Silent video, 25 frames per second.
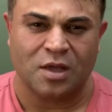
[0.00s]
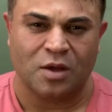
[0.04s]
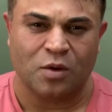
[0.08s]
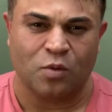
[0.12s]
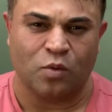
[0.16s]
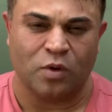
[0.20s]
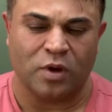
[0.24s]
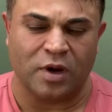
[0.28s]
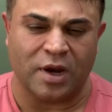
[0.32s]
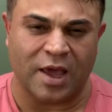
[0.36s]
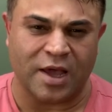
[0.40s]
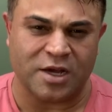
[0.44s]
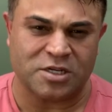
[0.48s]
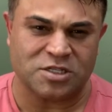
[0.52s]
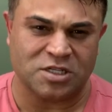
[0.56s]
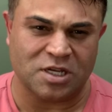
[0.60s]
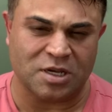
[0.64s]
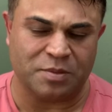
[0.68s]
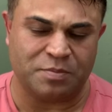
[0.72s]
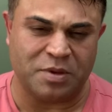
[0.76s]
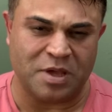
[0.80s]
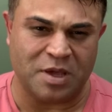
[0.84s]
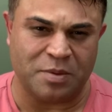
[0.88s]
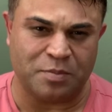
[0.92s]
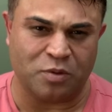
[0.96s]
when actually
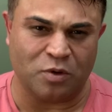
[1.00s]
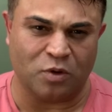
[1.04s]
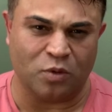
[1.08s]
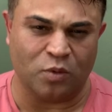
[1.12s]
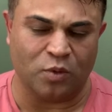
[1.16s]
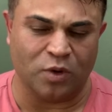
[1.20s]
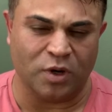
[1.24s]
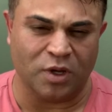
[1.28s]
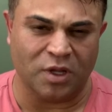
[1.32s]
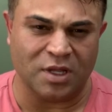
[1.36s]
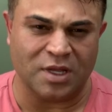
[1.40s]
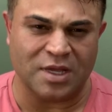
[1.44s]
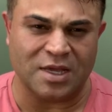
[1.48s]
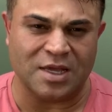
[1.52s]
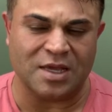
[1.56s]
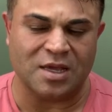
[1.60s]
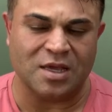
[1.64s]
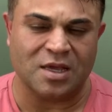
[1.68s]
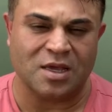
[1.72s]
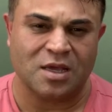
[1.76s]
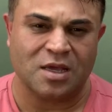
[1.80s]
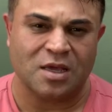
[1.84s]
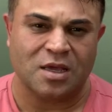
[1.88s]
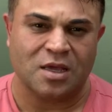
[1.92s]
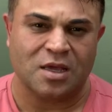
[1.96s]
people really
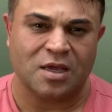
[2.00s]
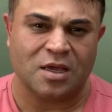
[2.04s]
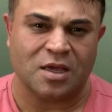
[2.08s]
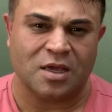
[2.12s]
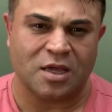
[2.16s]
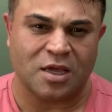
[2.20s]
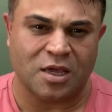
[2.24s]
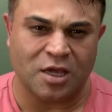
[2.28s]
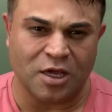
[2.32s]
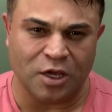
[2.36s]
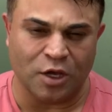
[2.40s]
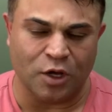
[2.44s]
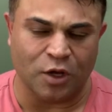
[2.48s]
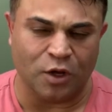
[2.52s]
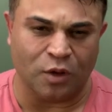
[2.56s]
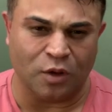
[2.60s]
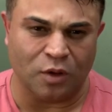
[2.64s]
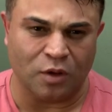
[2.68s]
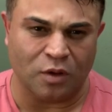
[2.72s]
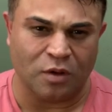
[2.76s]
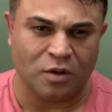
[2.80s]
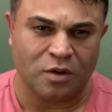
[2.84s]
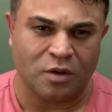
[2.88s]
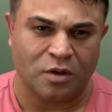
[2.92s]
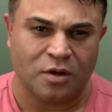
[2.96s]

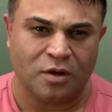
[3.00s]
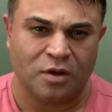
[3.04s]
heal